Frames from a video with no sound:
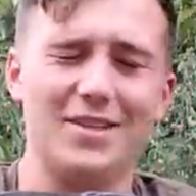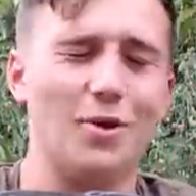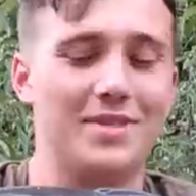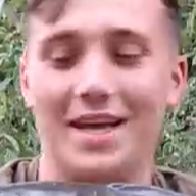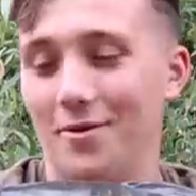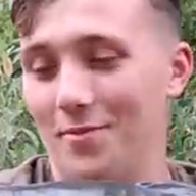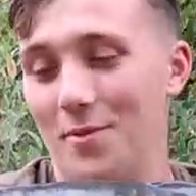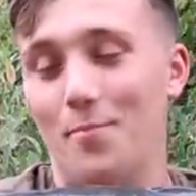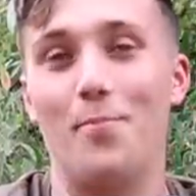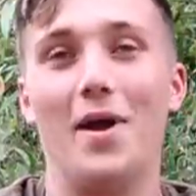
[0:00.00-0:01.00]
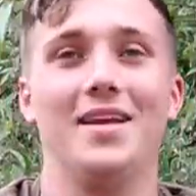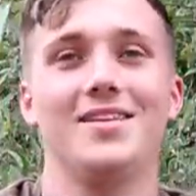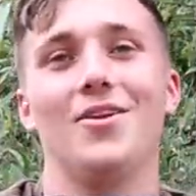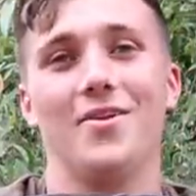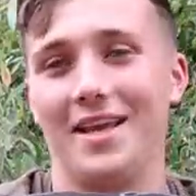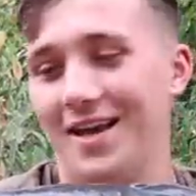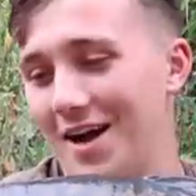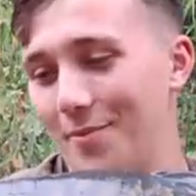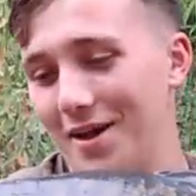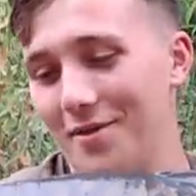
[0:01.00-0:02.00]
no doubt, my best looking
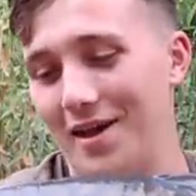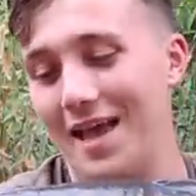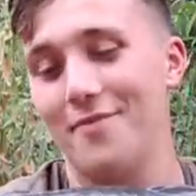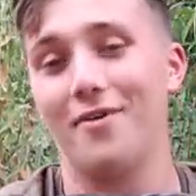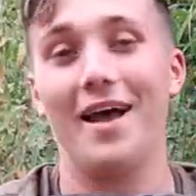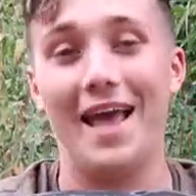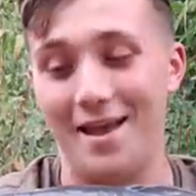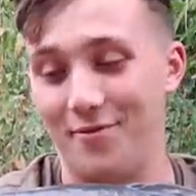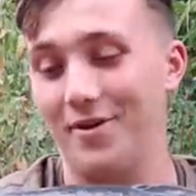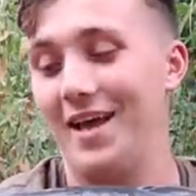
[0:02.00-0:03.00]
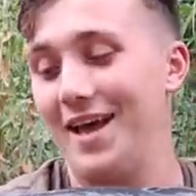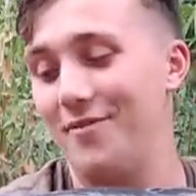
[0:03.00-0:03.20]
carp I have ever